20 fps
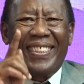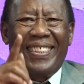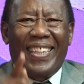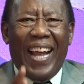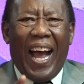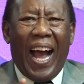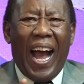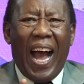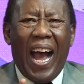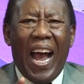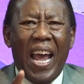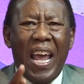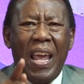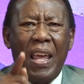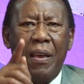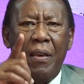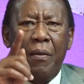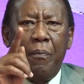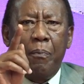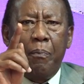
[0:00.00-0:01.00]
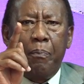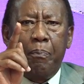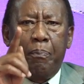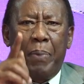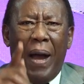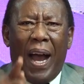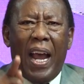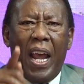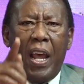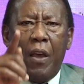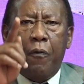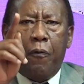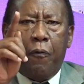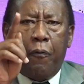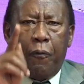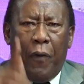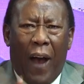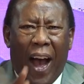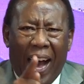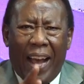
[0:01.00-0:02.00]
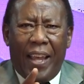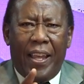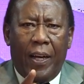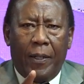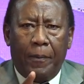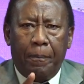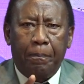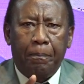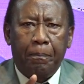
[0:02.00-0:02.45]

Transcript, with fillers: die by fire.